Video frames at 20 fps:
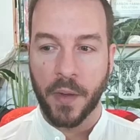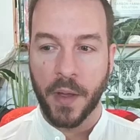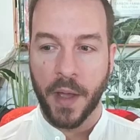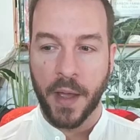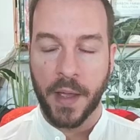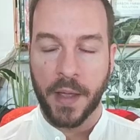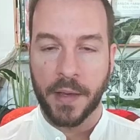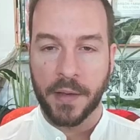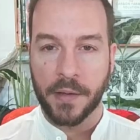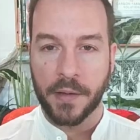
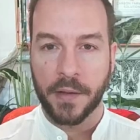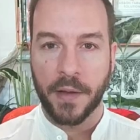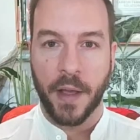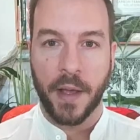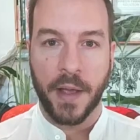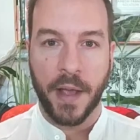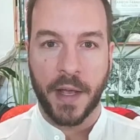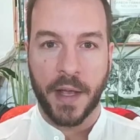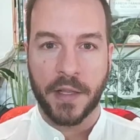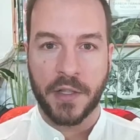and I
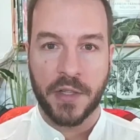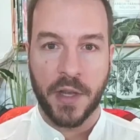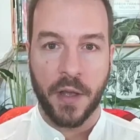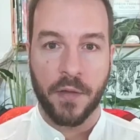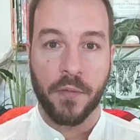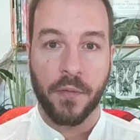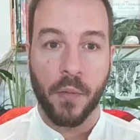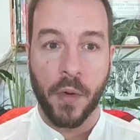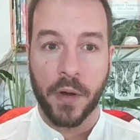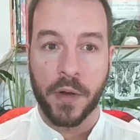asked
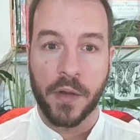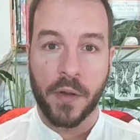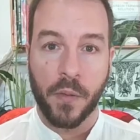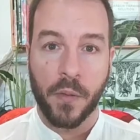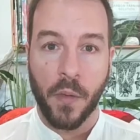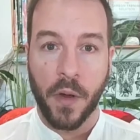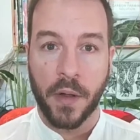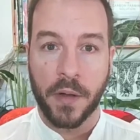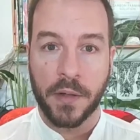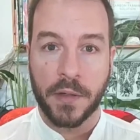Jeff, "Where do you
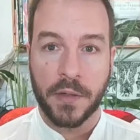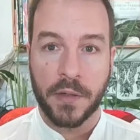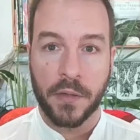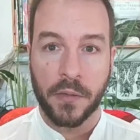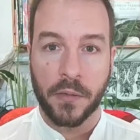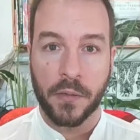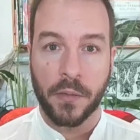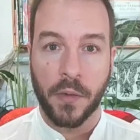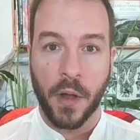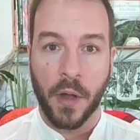want
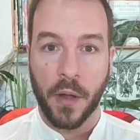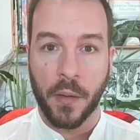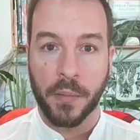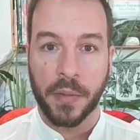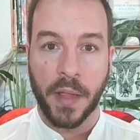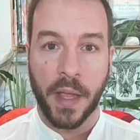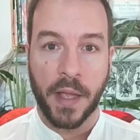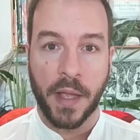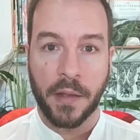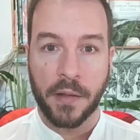to
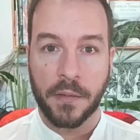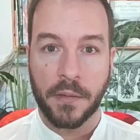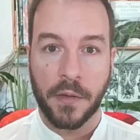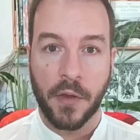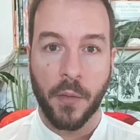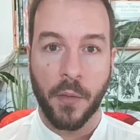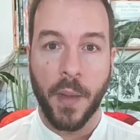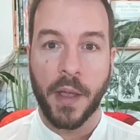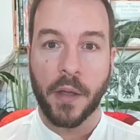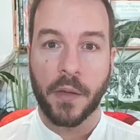plant
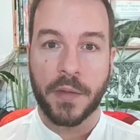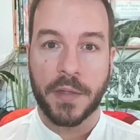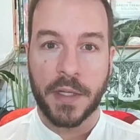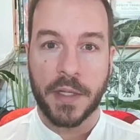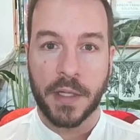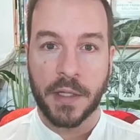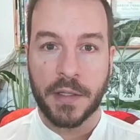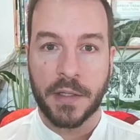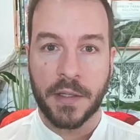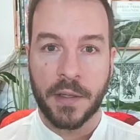your mango
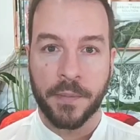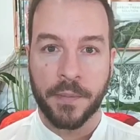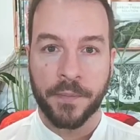seeds?"